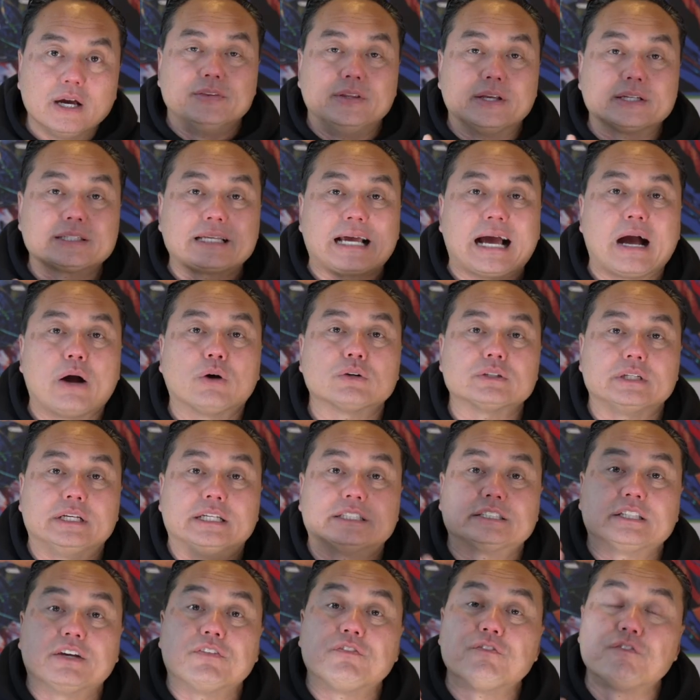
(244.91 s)
this house
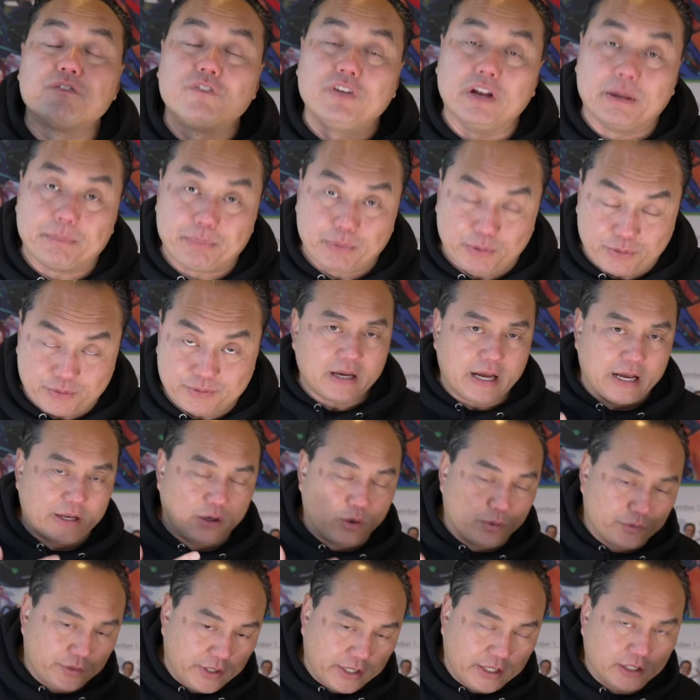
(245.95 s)
is a flipper. I
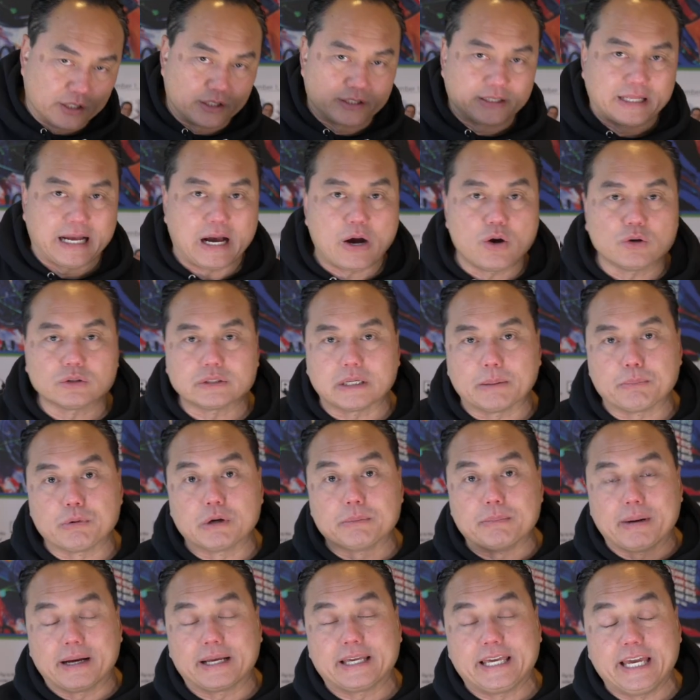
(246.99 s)
go take a look at the house. I
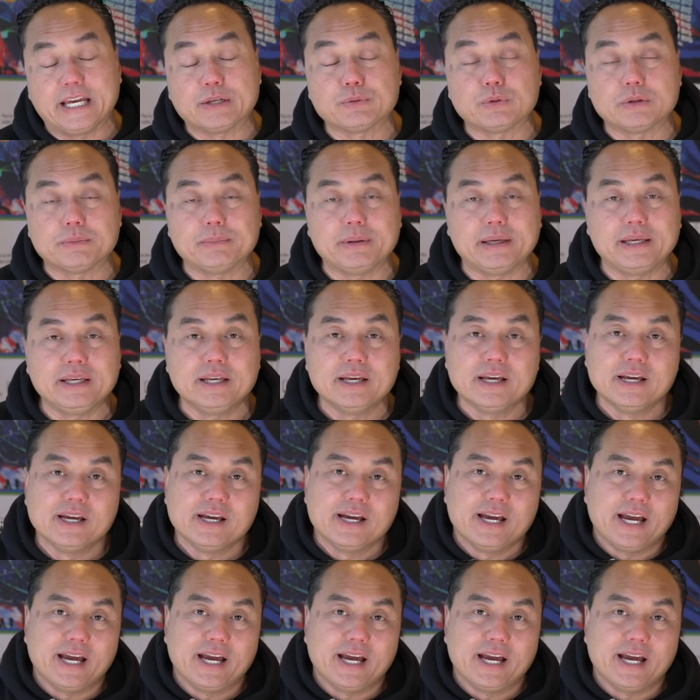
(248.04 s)
bring my kid with me.